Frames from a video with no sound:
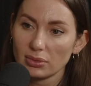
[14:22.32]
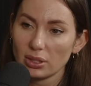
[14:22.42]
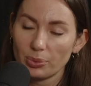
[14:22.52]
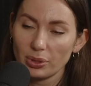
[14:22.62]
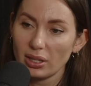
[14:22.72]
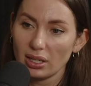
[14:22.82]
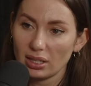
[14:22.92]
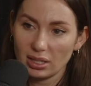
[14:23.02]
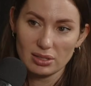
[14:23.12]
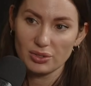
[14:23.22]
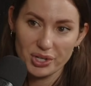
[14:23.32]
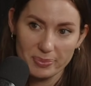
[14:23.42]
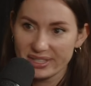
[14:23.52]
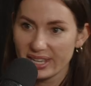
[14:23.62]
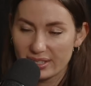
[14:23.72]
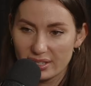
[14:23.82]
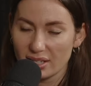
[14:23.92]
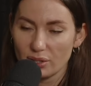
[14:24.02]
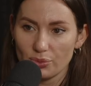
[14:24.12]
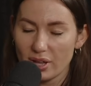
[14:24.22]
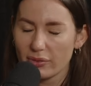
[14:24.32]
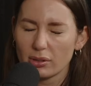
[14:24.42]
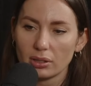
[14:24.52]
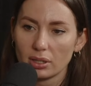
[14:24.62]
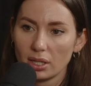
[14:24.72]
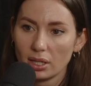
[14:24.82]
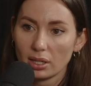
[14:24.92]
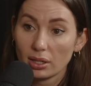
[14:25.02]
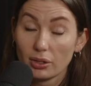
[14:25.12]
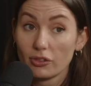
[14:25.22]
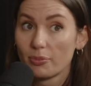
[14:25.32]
Completely. In circumstances that you never could have